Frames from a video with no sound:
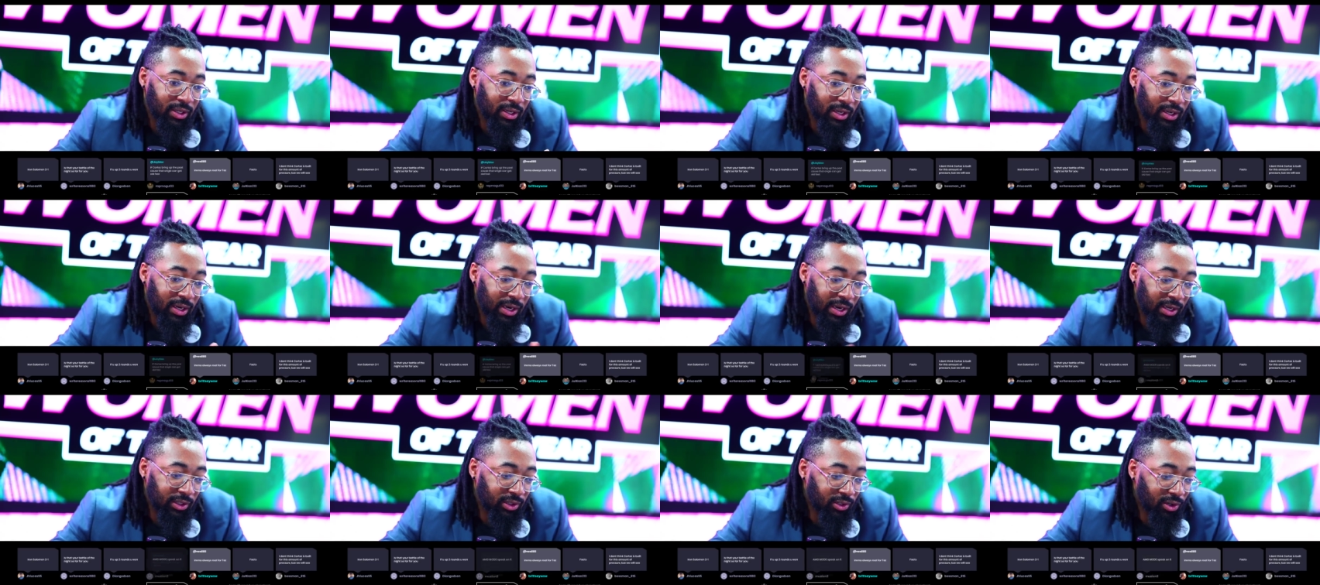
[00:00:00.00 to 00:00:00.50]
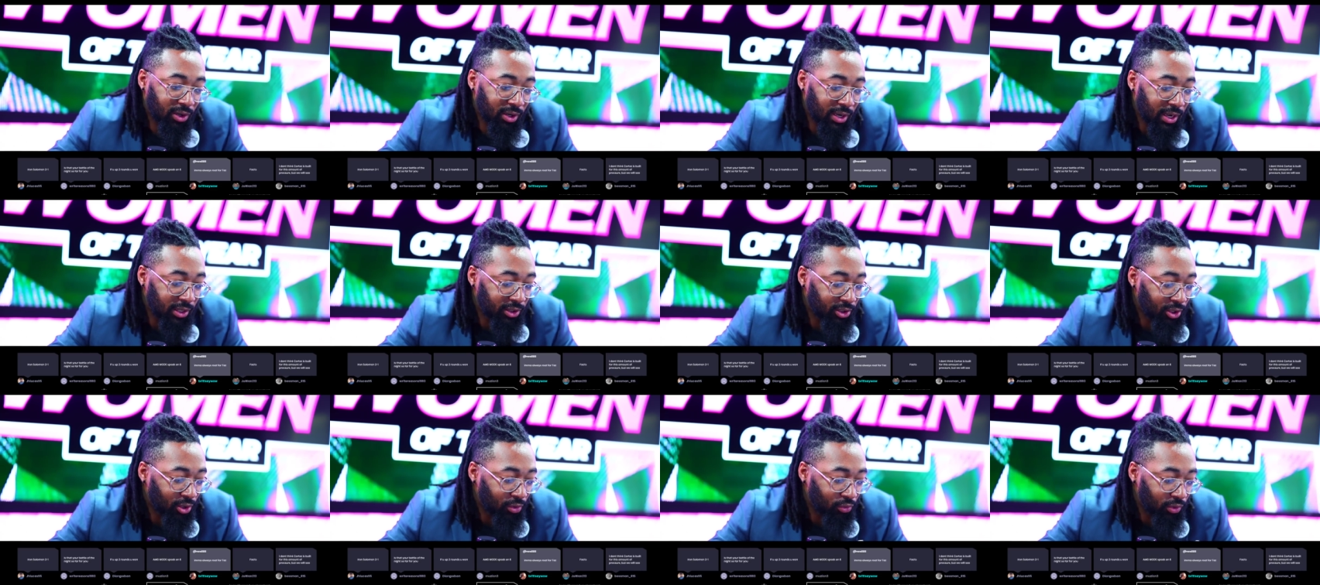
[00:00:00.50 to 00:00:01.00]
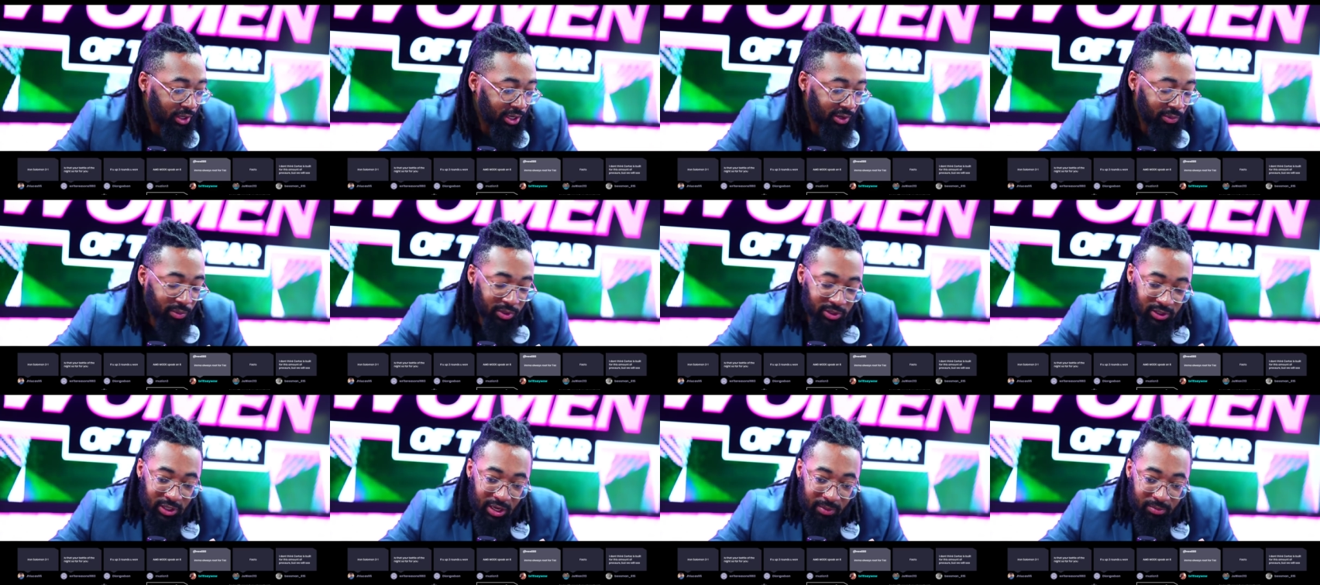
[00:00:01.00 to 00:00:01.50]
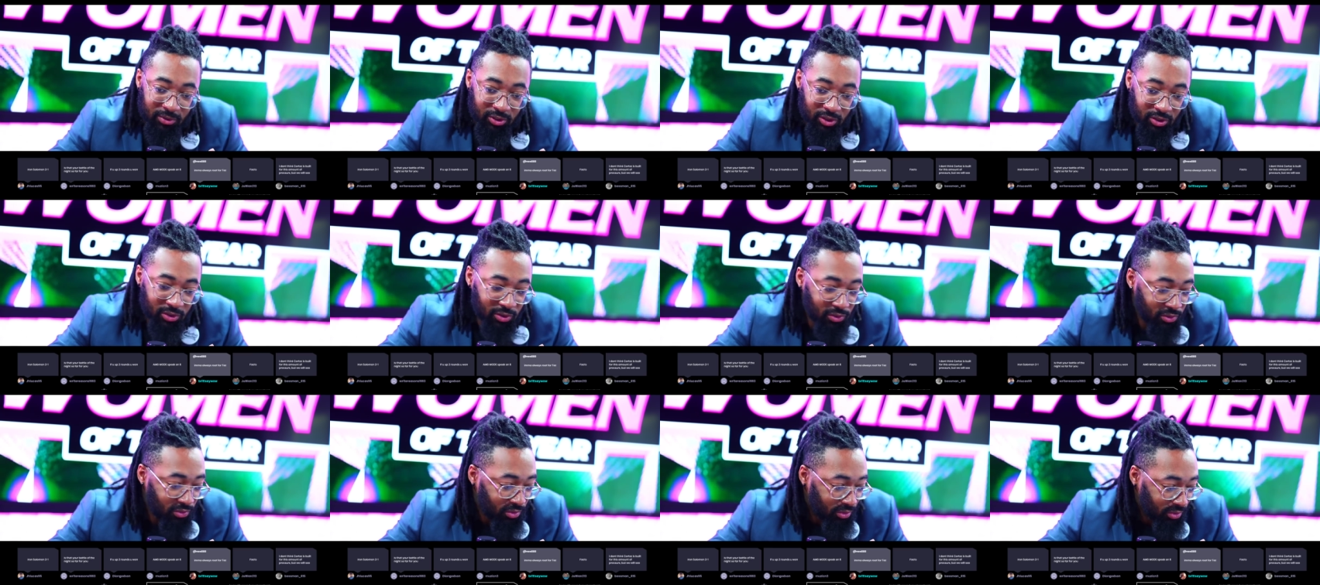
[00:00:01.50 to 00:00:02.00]
I thought I thought Reed was up
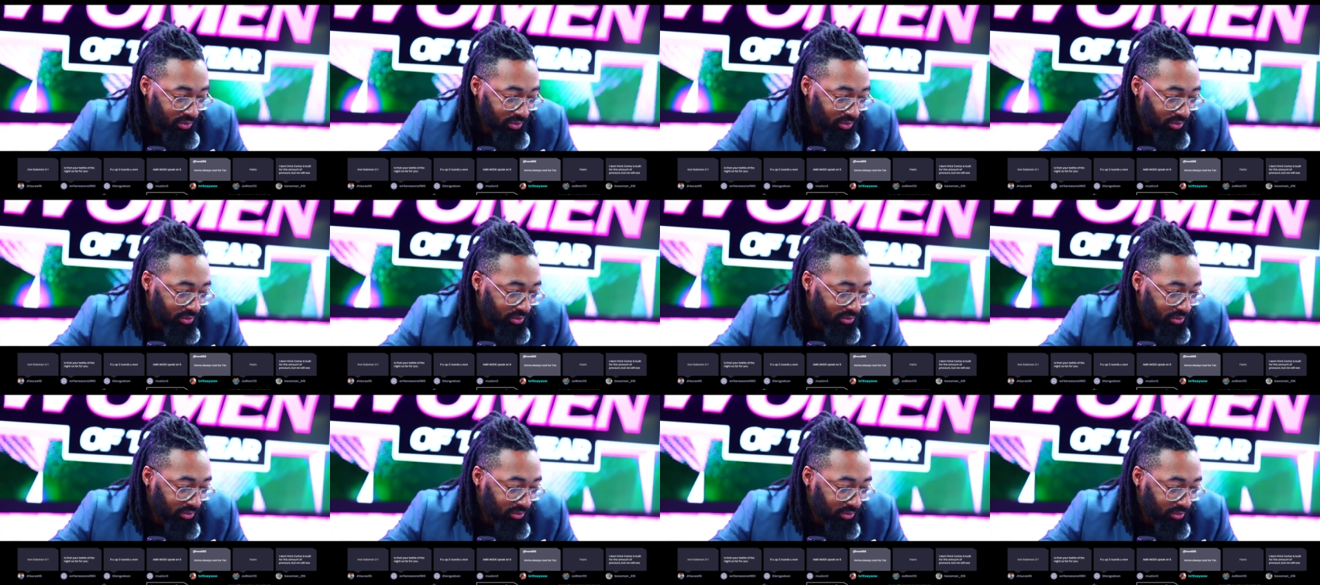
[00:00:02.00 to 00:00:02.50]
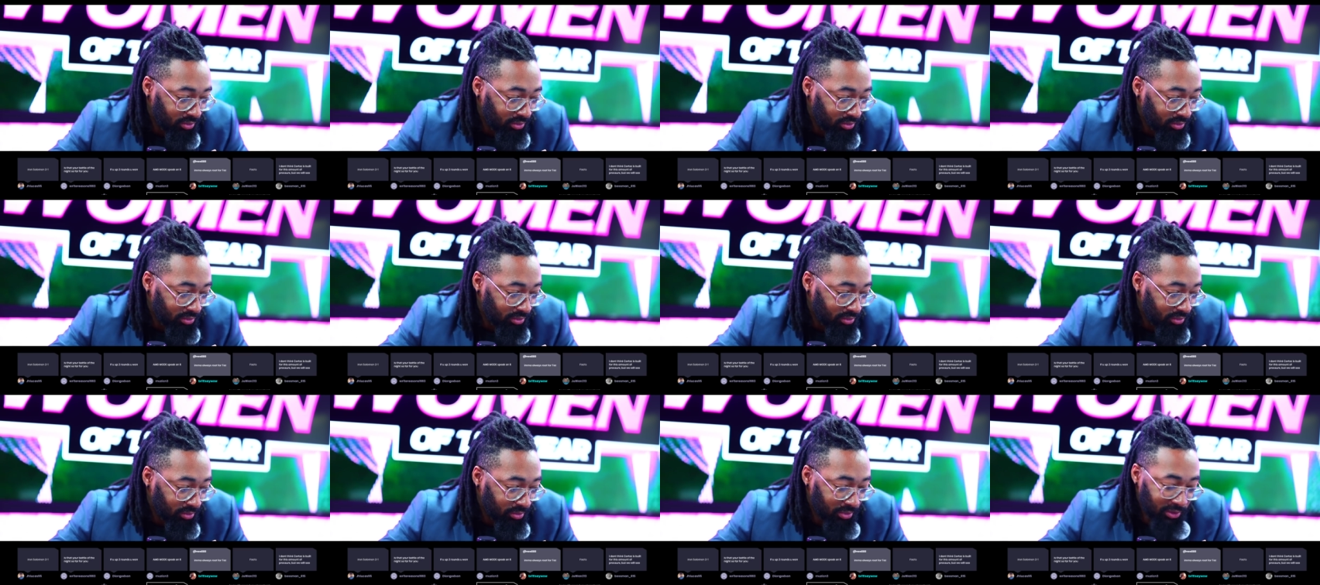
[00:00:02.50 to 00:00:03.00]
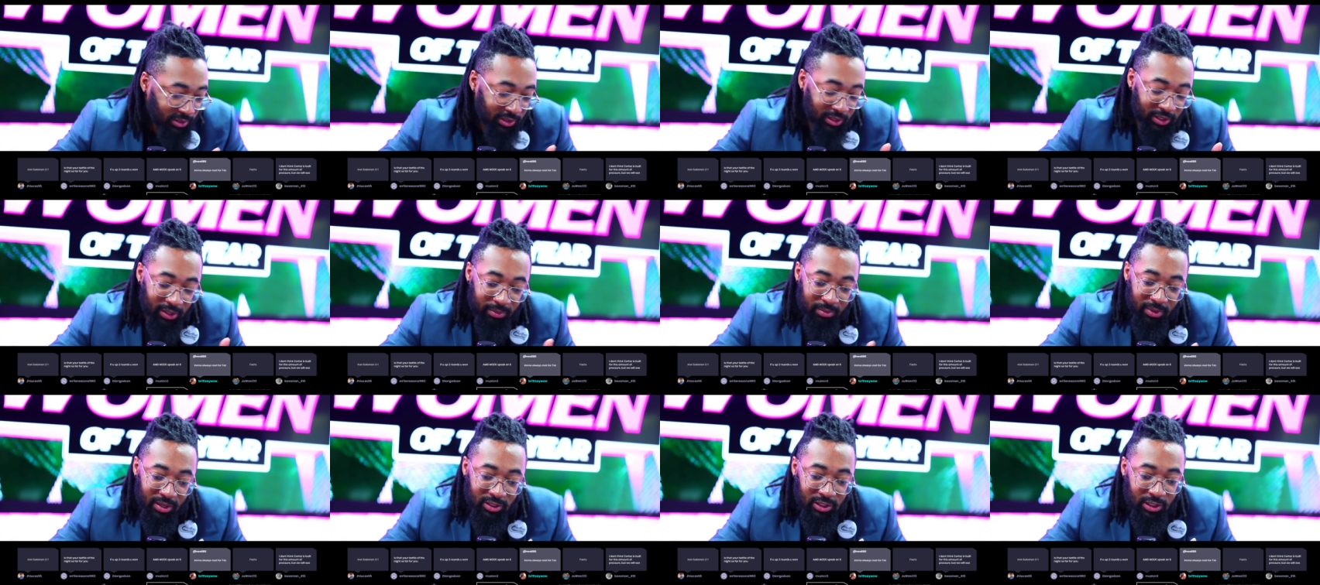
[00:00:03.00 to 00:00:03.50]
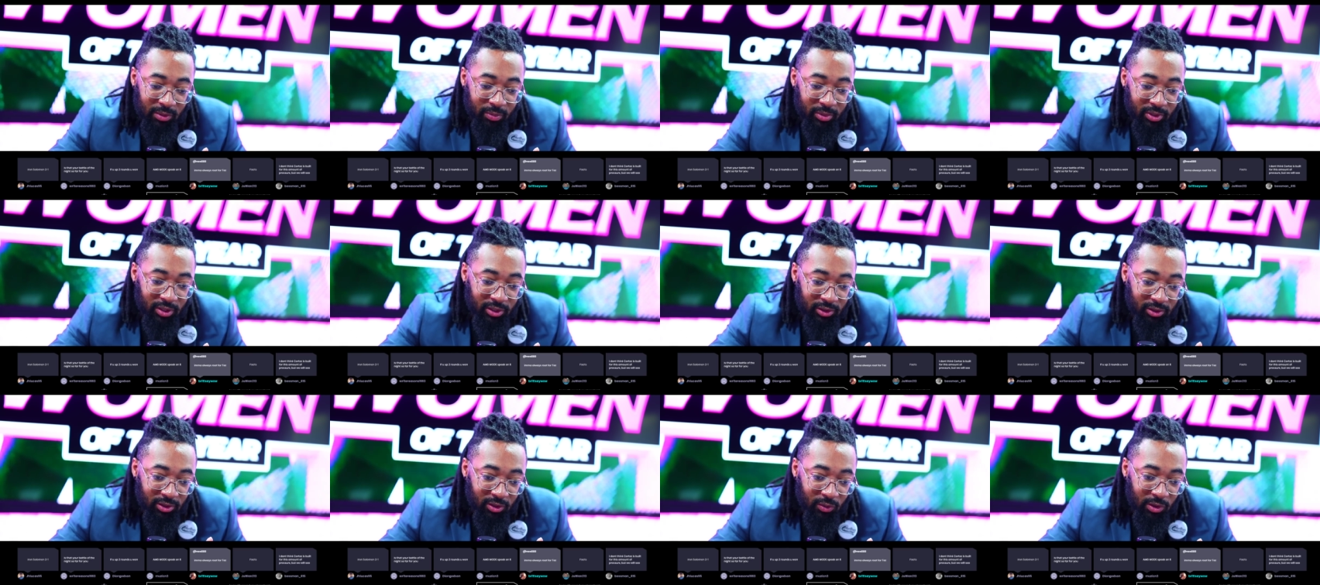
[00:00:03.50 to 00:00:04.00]
too, but then he messed up in the
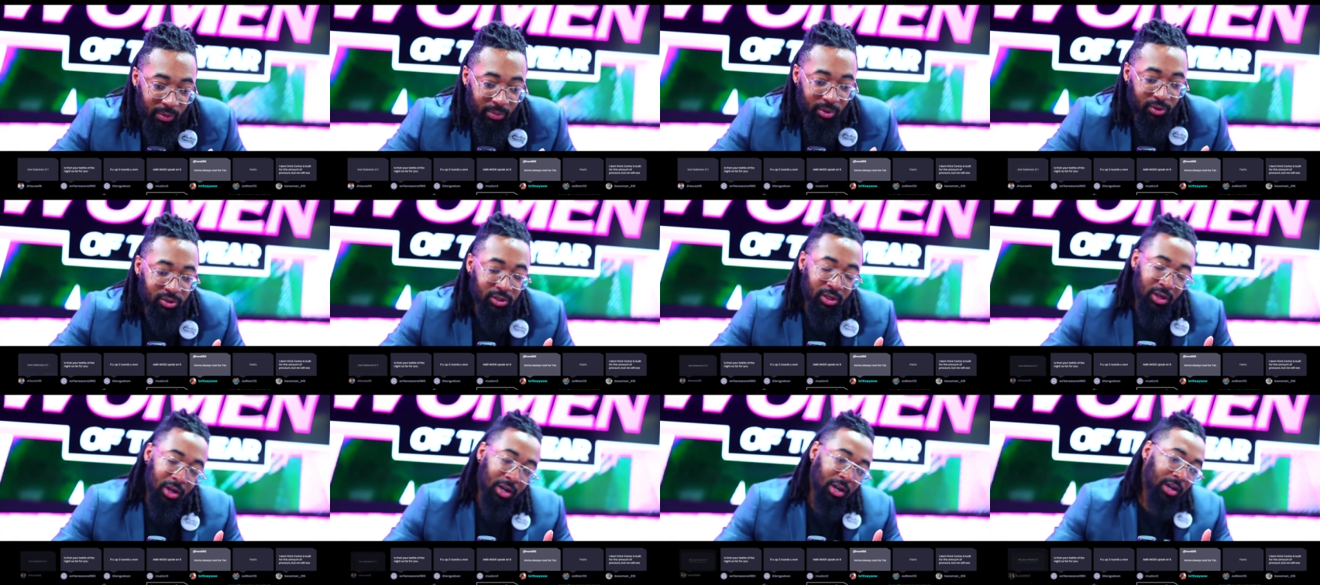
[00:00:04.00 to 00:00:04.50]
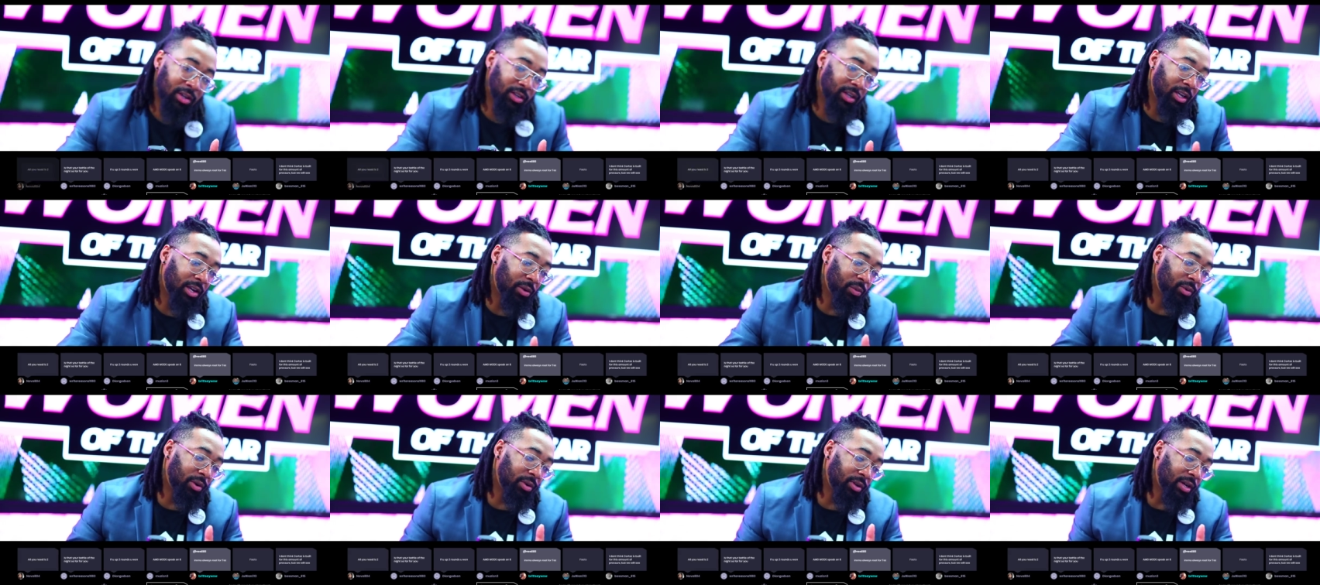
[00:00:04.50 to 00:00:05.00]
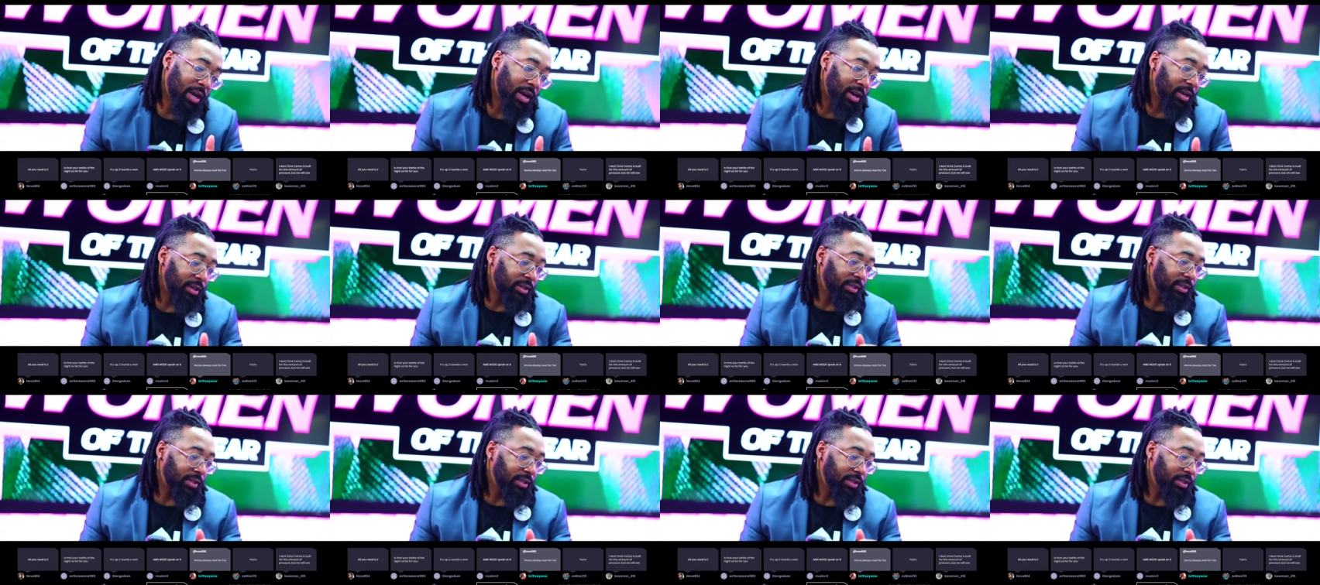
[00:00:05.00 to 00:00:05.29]
third one. Posted, oh, Ill Will got it.